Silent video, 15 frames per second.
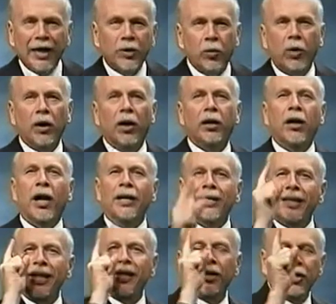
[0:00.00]
word on God.
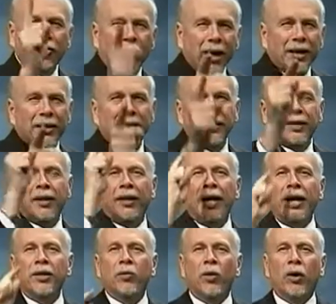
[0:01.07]
Jesus Christ is the
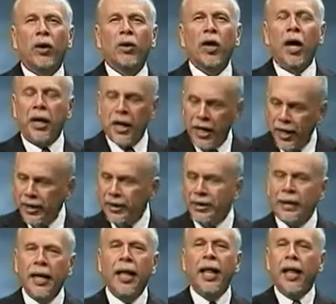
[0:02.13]
last word on God. He is
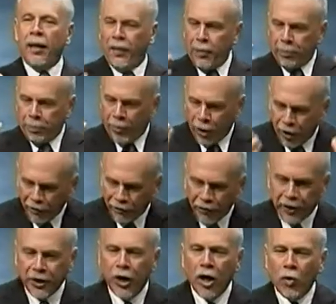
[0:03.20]
the
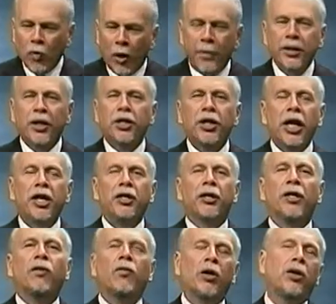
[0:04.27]
perfect representation
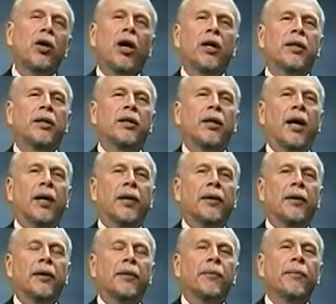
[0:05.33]
of what God is like.
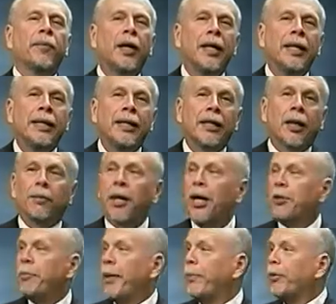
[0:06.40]
Sometimes
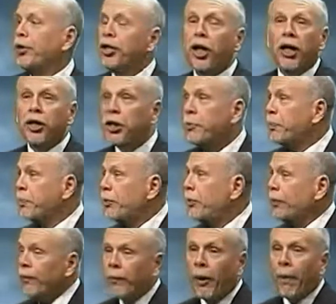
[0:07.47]
people judge
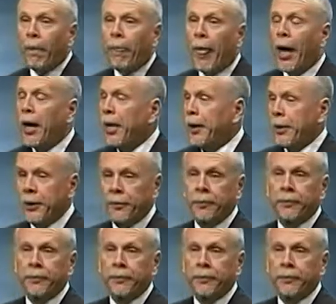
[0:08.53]
God